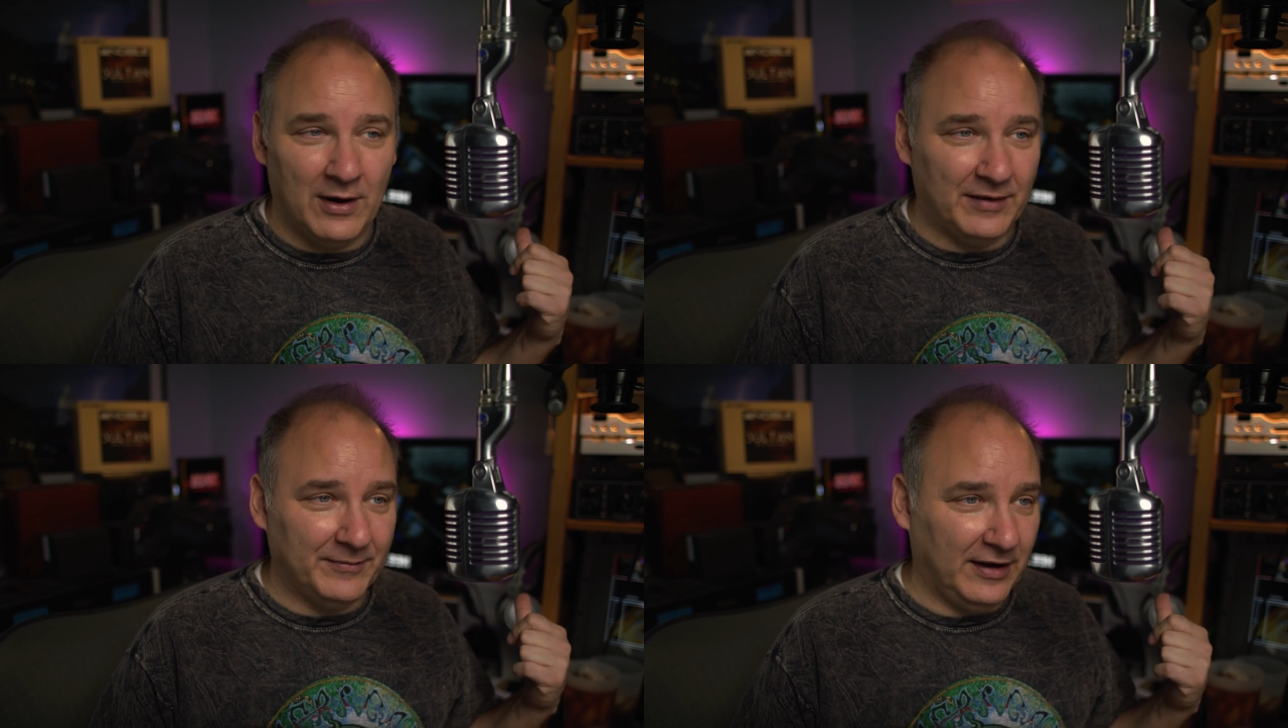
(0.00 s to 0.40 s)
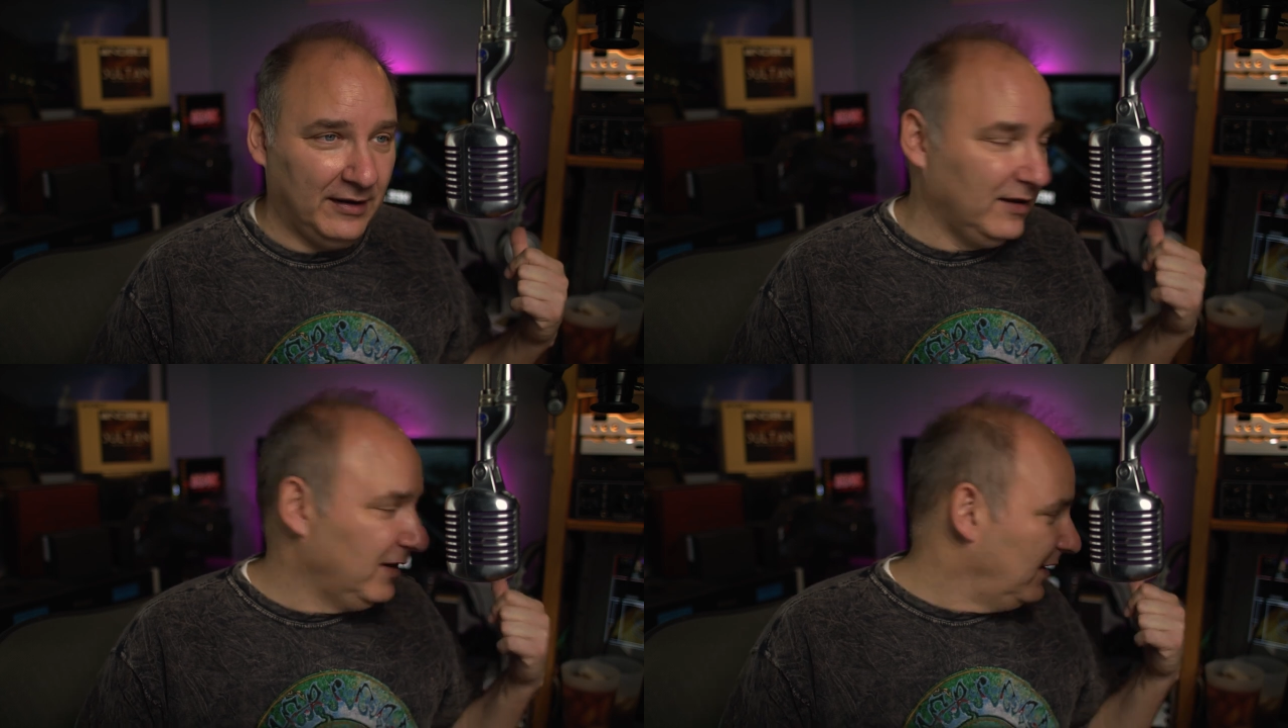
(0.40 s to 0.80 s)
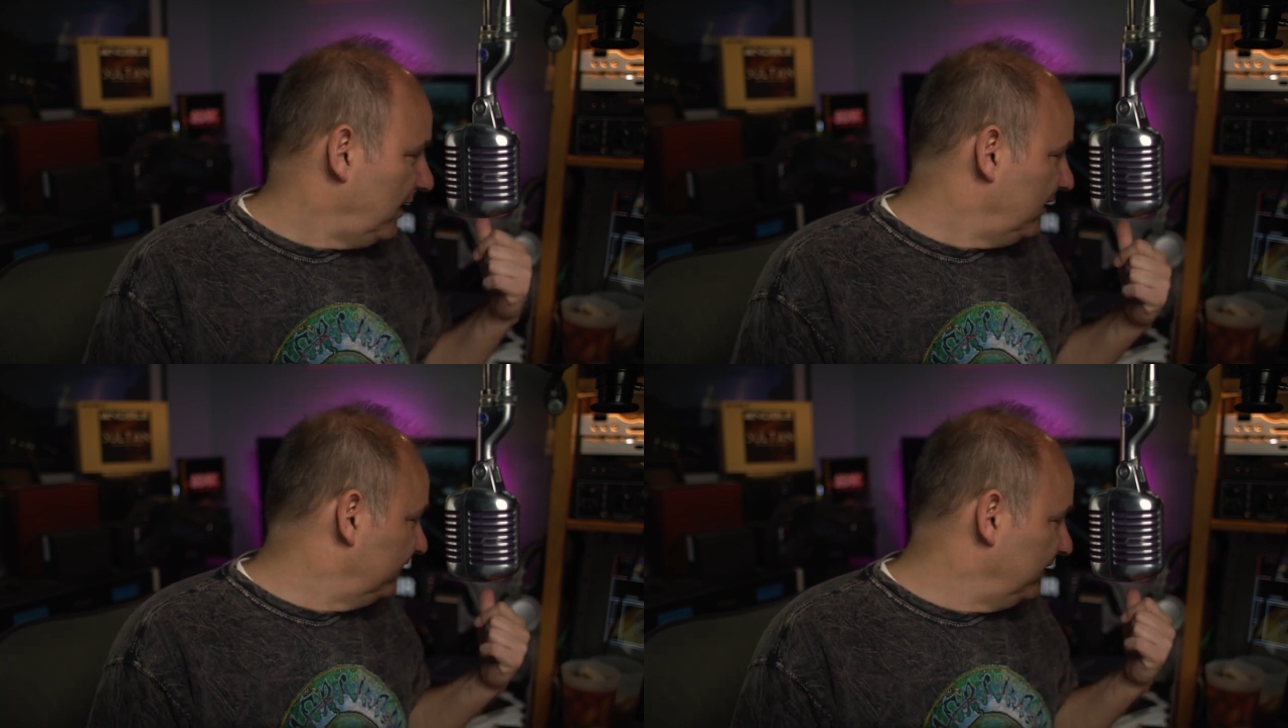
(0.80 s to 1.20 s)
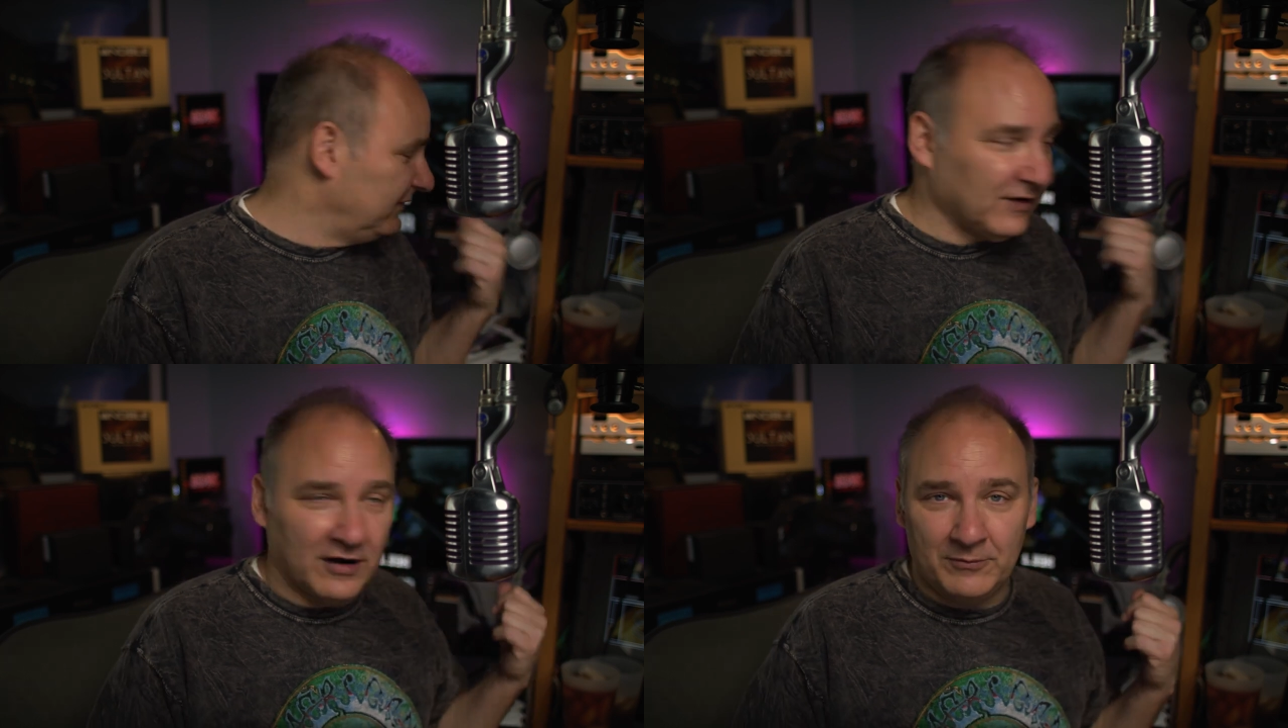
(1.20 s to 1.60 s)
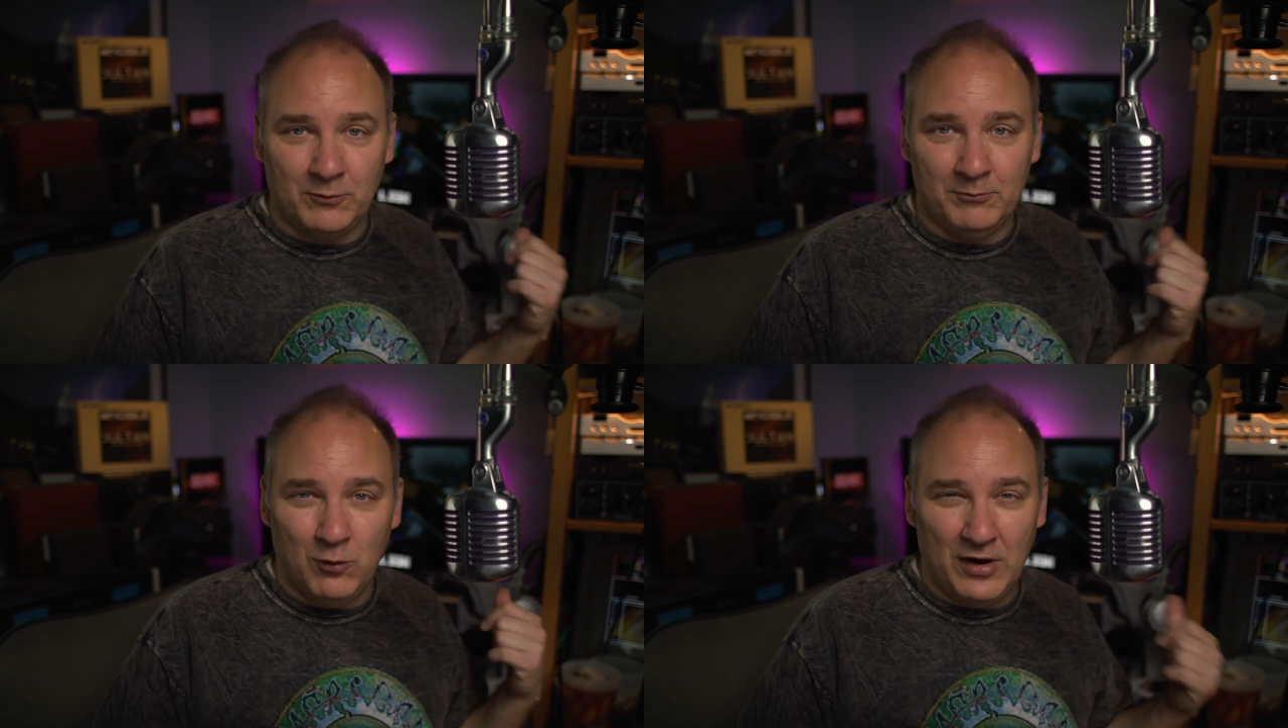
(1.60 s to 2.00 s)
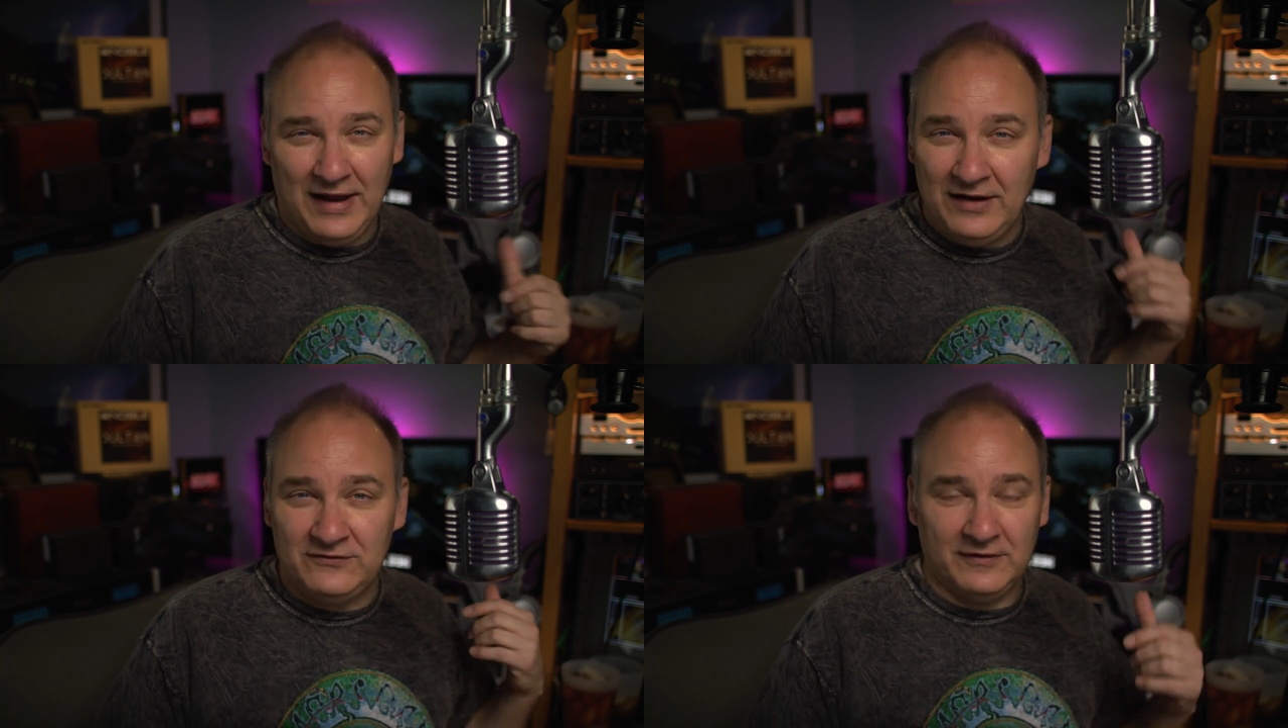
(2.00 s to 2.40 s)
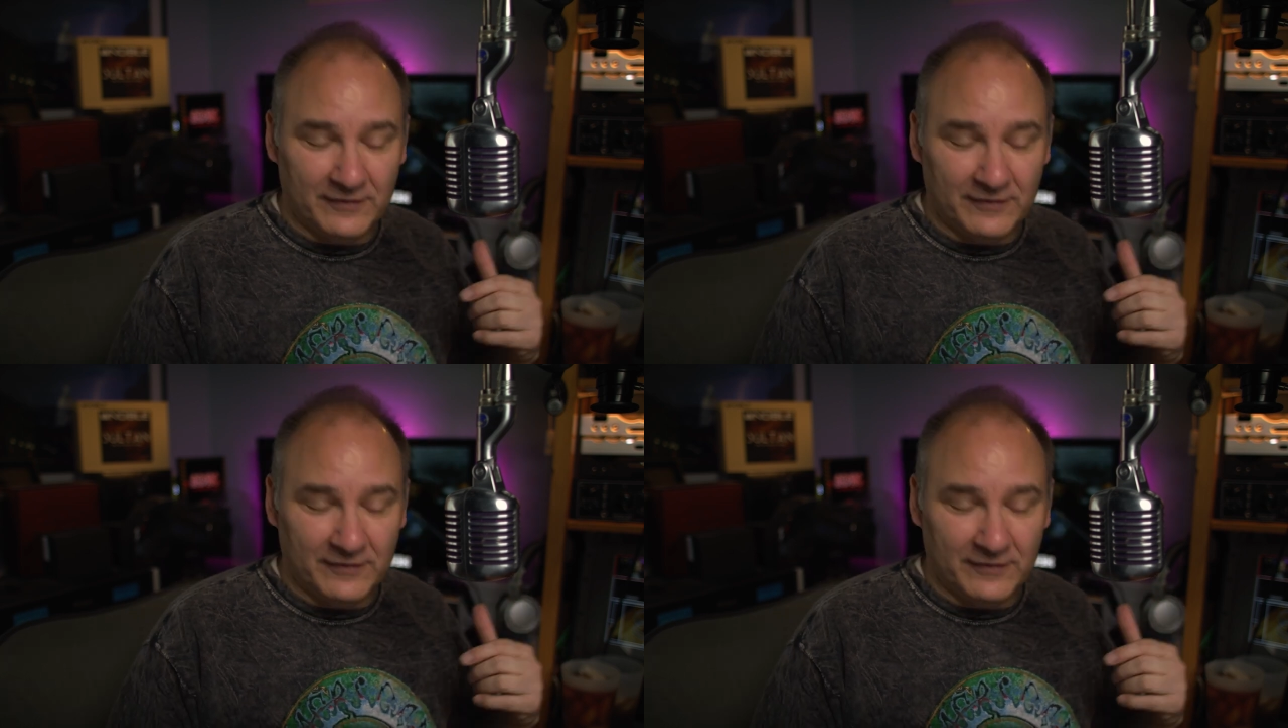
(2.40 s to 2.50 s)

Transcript: on me. These are easing